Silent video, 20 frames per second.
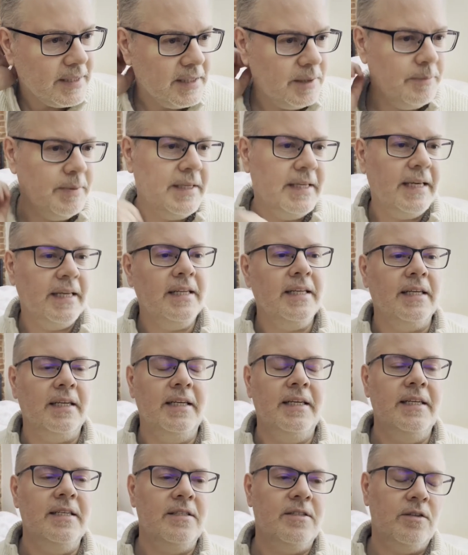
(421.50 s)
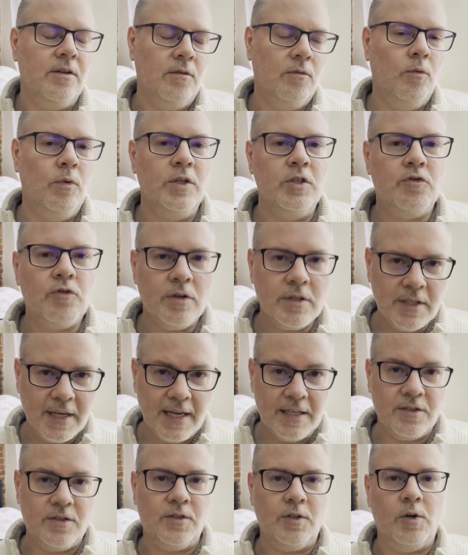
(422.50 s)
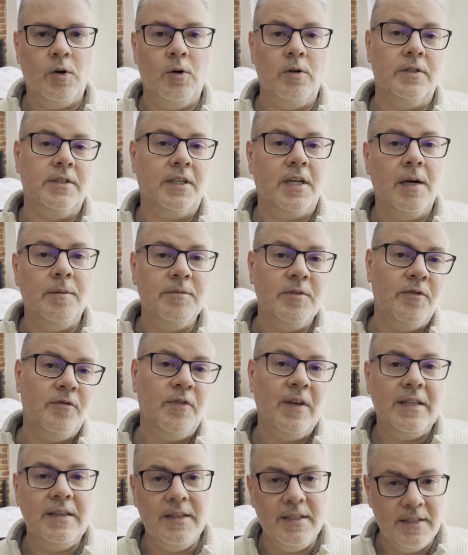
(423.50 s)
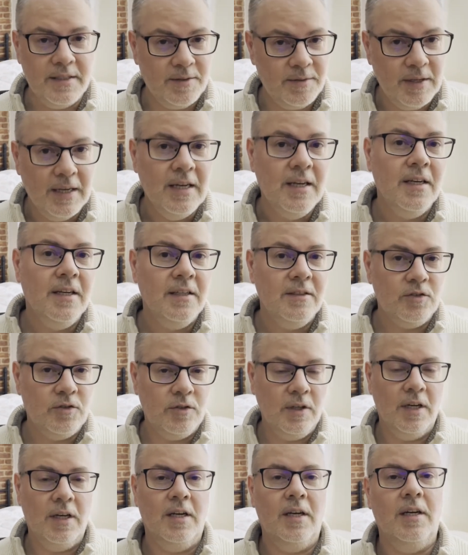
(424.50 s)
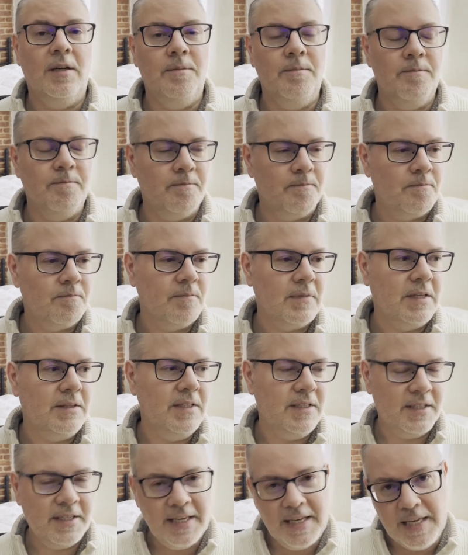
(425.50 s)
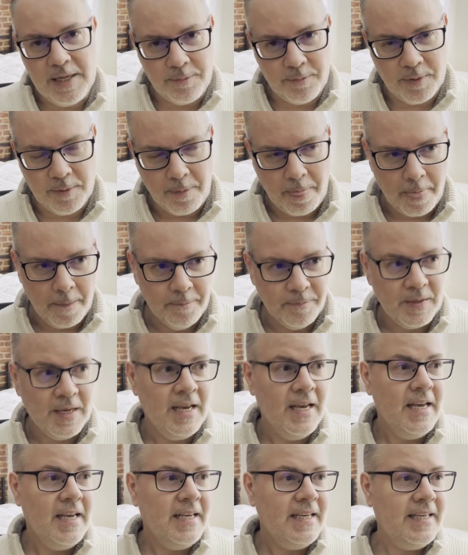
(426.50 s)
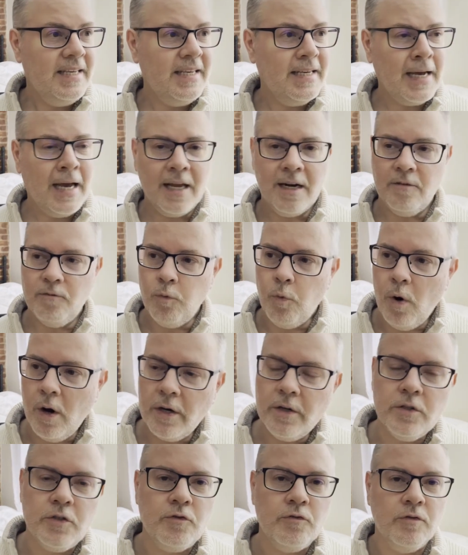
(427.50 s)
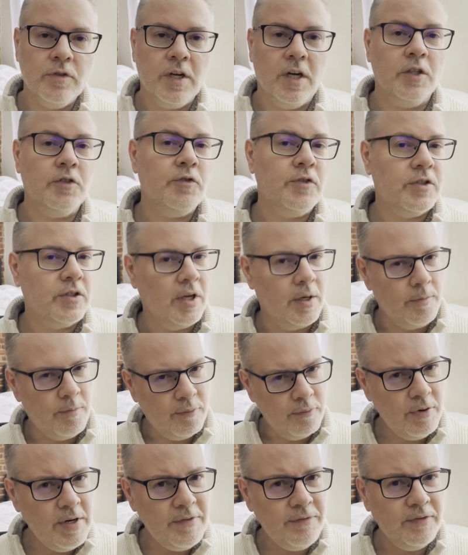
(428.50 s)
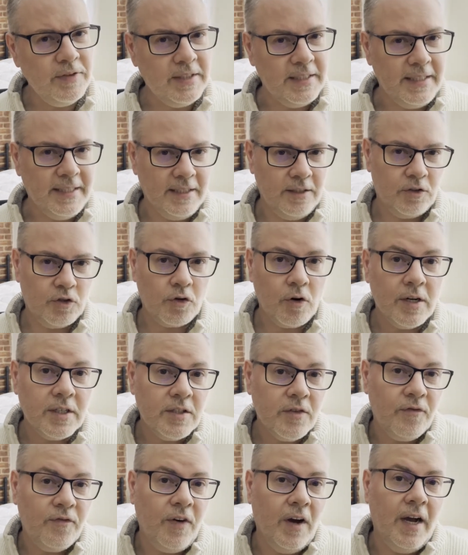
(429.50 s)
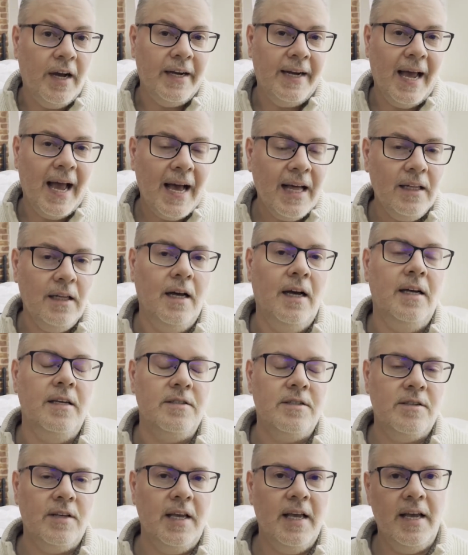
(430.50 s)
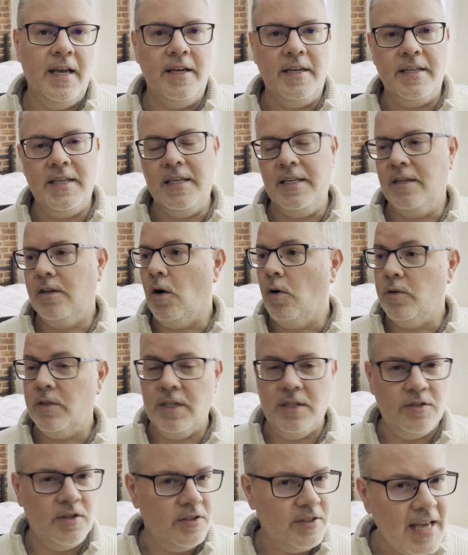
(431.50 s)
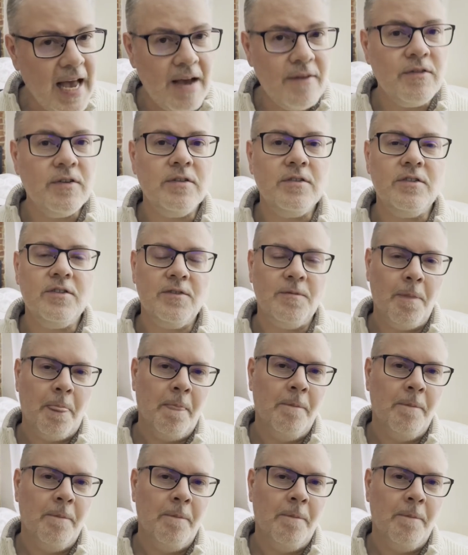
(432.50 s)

at the beginning is when Druss gets the call to come defend this, um, this keep, he kind of wanders through the countryside briefly trying to find allies and he goes into taverns